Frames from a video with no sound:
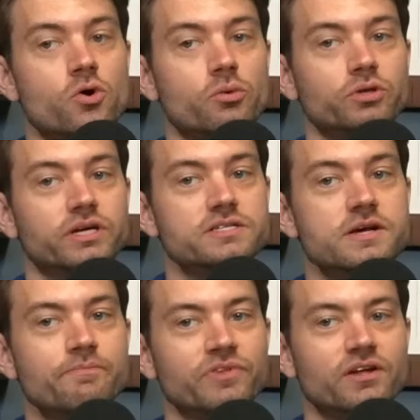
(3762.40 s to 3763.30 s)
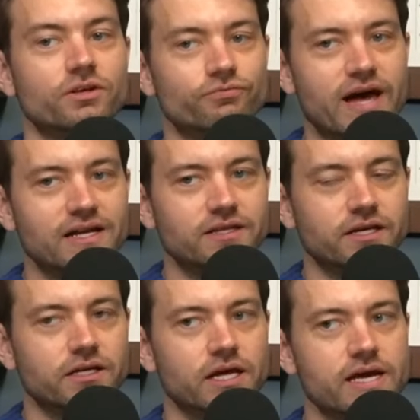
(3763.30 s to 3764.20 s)
going with this. The
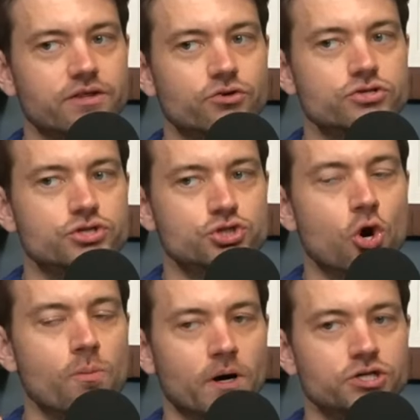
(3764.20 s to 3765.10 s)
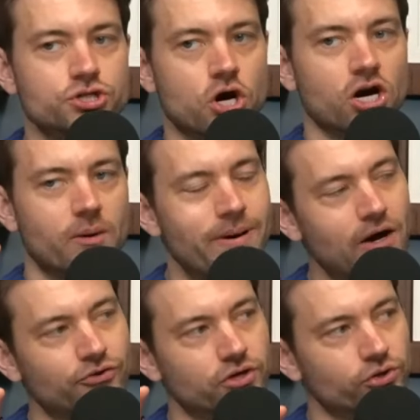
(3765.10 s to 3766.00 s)
fact that like there's so much talk
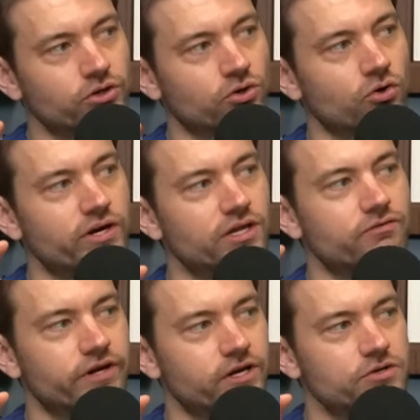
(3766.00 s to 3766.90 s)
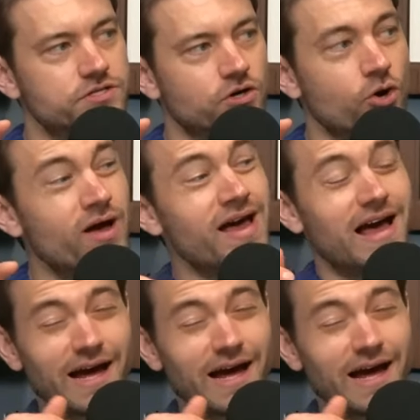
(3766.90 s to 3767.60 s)
about the Clean Girl in the video still